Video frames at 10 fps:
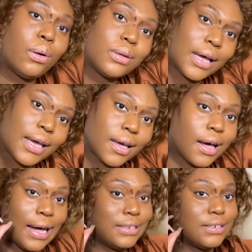like,
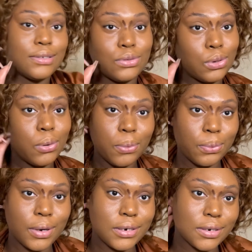I just don't
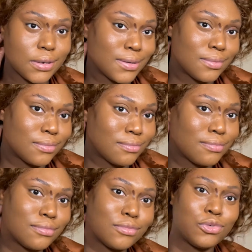want to
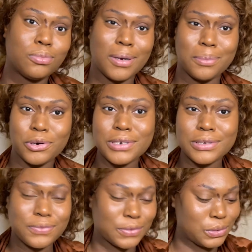do my morning
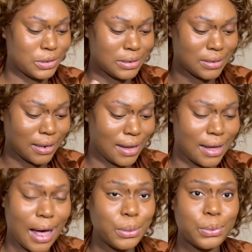devotions. Like,
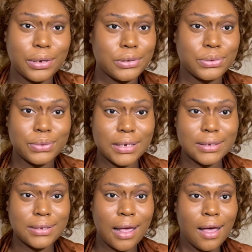I don't want to do
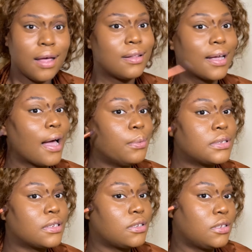this. Like, I
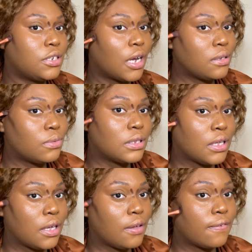was
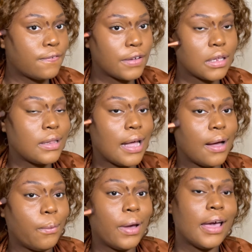genuinely feeling
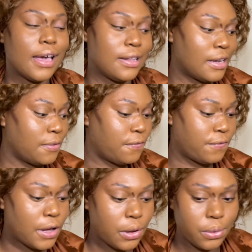that way. And I
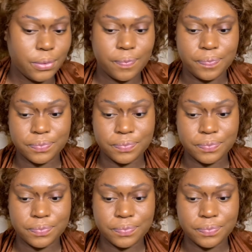felt